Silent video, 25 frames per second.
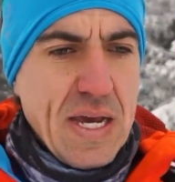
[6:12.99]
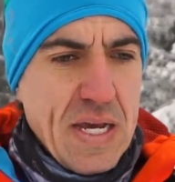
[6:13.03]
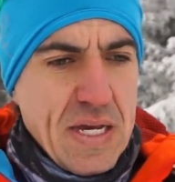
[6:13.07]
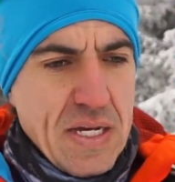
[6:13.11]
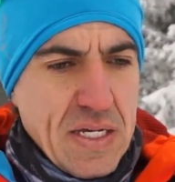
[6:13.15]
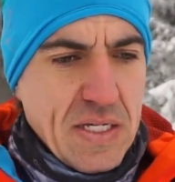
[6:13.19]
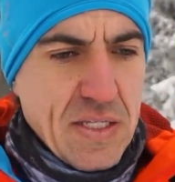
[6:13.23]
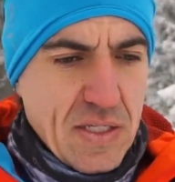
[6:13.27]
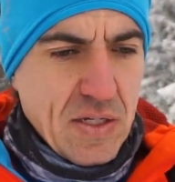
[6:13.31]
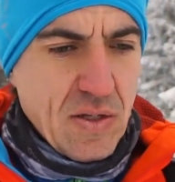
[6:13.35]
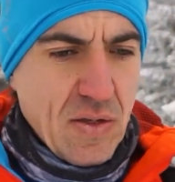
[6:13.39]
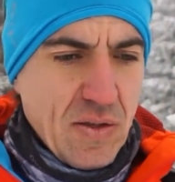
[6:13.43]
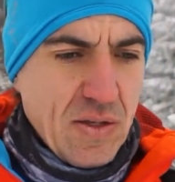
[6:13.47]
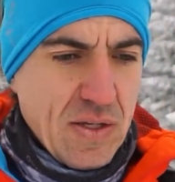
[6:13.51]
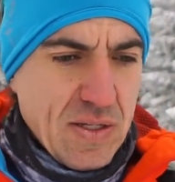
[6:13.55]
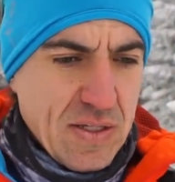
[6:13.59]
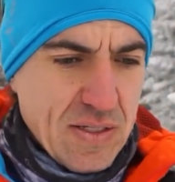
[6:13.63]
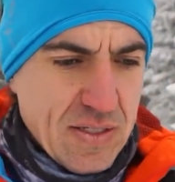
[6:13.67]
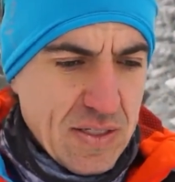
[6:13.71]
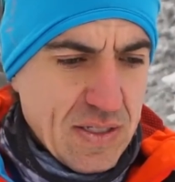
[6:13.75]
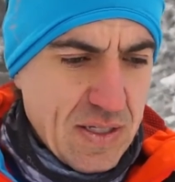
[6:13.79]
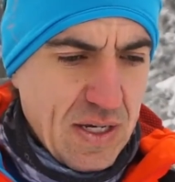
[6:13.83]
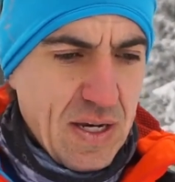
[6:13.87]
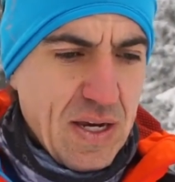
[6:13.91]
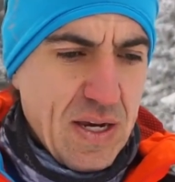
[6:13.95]
So
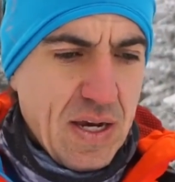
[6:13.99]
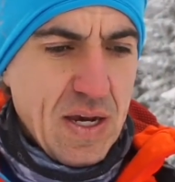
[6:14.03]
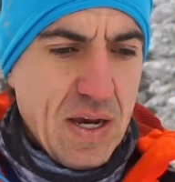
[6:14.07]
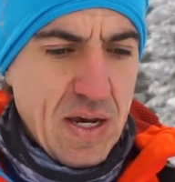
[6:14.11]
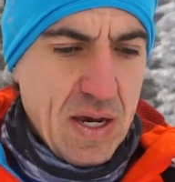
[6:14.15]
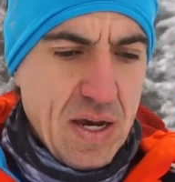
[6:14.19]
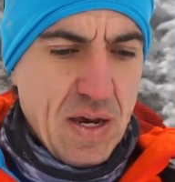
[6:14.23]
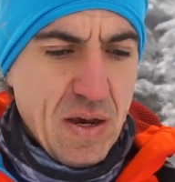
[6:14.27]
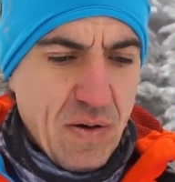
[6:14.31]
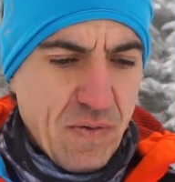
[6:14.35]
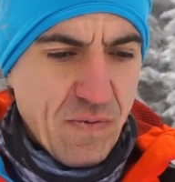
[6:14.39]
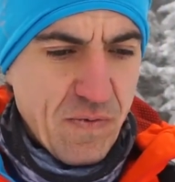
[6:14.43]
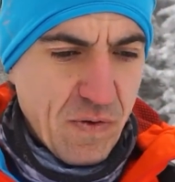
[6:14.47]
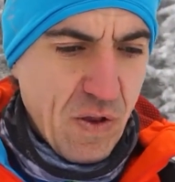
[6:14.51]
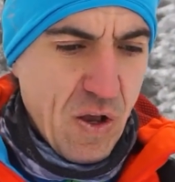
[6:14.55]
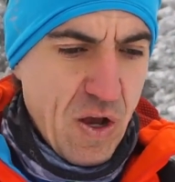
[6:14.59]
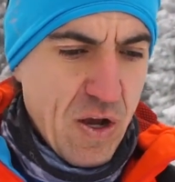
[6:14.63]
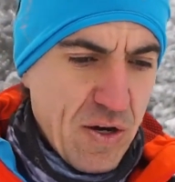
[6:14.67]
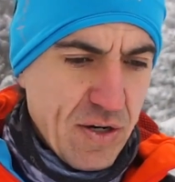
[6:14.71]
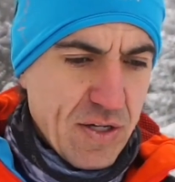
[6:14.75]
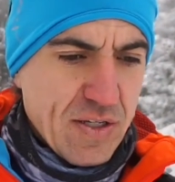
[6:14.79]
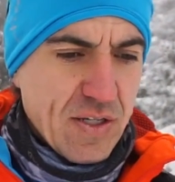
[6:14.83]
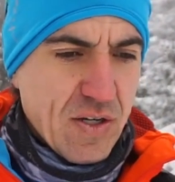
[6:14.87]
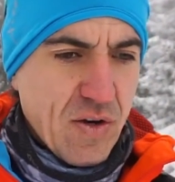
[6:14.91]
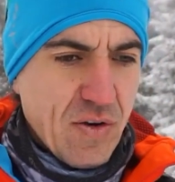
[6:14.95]
this vlog
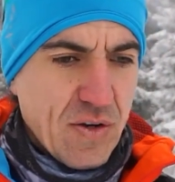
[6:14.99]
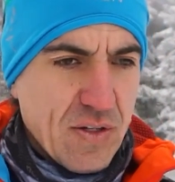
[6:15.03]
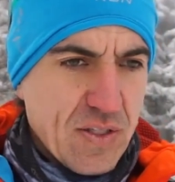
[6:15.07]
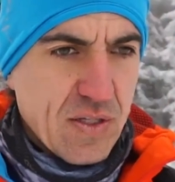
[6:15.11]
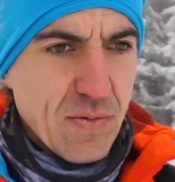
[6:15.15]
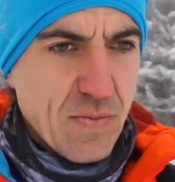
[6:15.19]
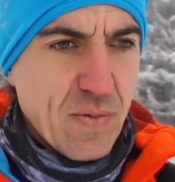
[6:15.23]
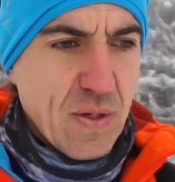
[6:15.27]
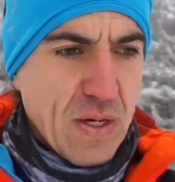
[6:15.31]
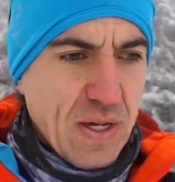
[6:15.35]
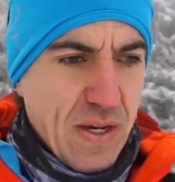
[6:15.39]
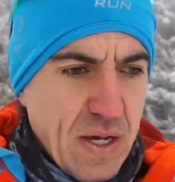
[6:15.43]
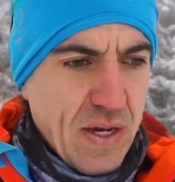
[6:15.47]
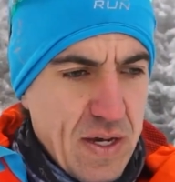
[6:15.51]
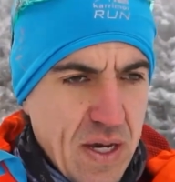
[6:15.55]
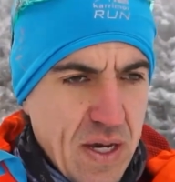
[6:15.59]
is going to be